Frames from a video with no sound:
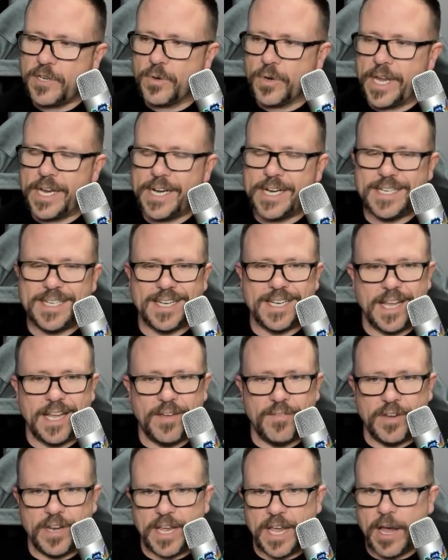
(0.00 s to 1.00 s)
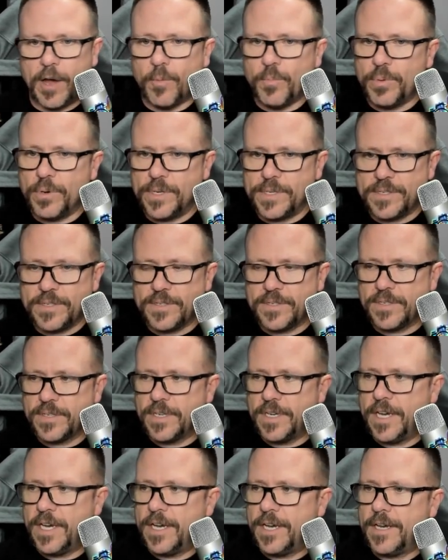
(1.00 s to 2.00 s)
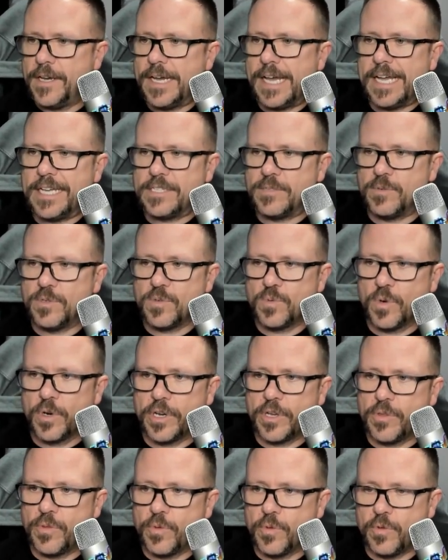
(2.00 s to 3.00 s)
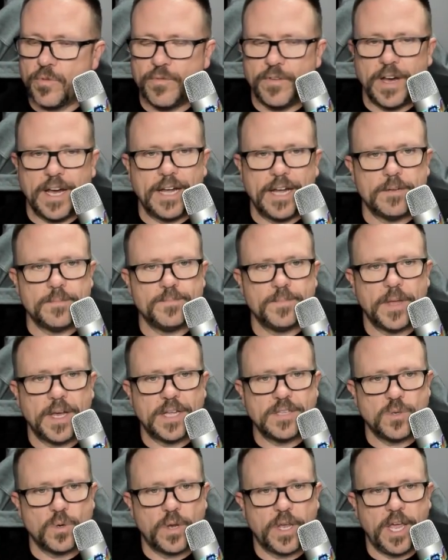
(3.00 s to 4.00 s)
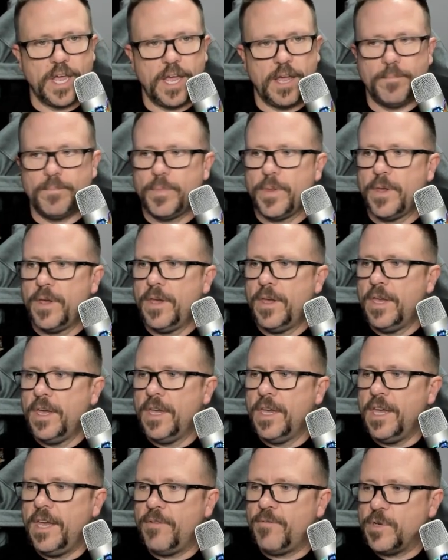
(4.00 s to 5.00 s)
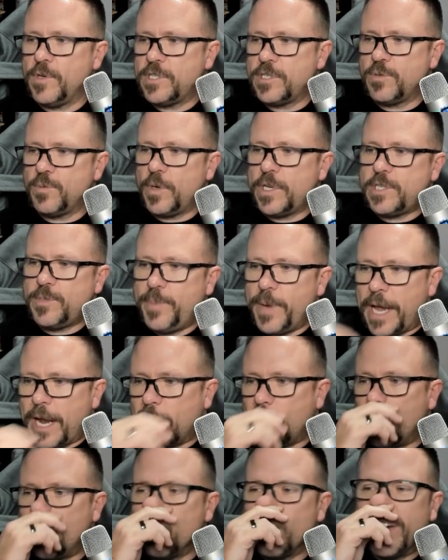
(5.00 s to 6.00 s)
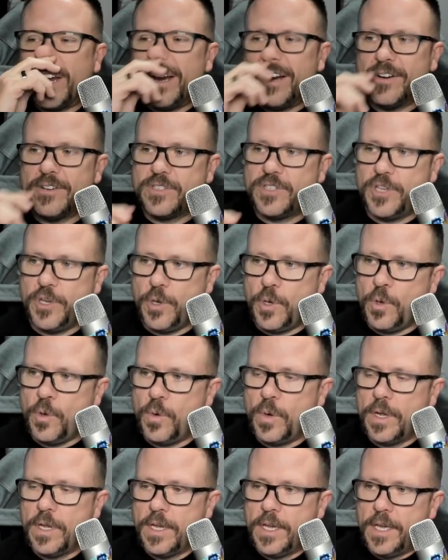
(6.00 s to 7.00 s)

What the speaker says: created didn't have any outputs as it was working through the file. That's okay. If we switch back over here to